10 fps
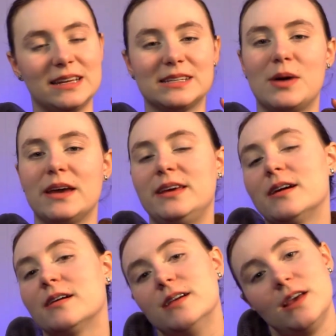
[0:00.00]
into my
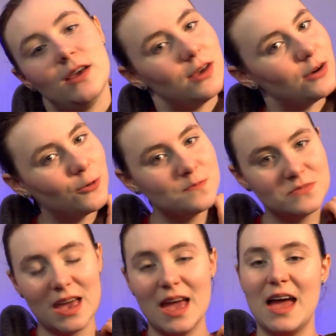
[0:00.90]
ear, ew,
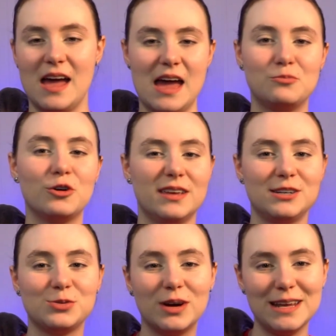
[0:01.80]
and more than
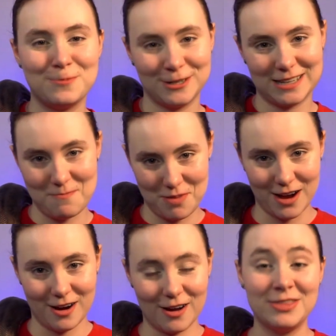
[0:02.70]
20%
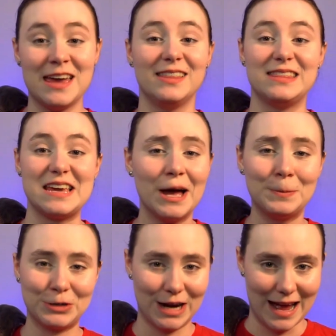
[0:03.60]
bigger than the
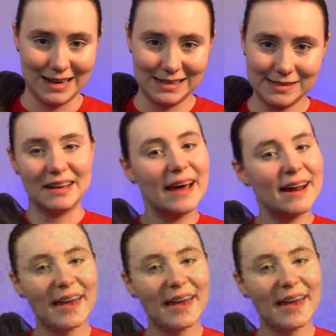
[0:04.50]
upper end. Get a